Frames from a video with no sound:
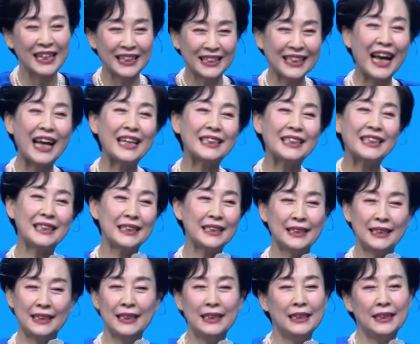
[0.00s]
people in
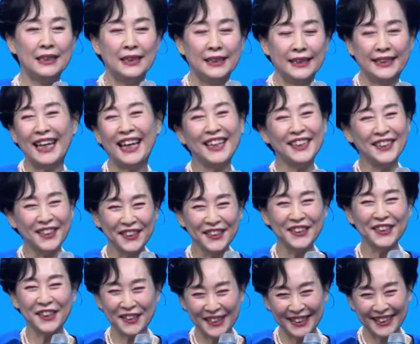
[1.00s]
this world.
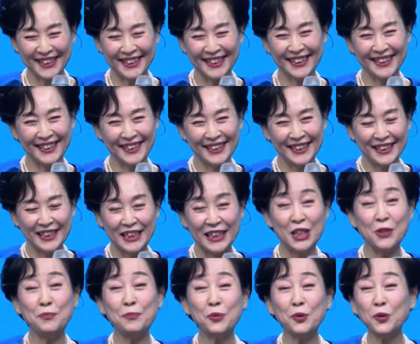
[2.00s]

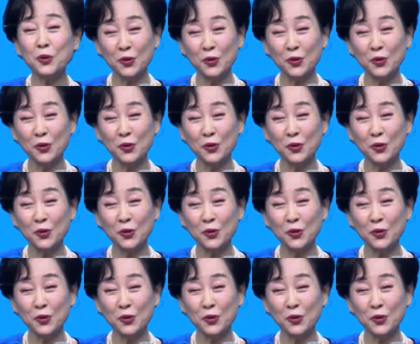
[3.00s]
Congratulations.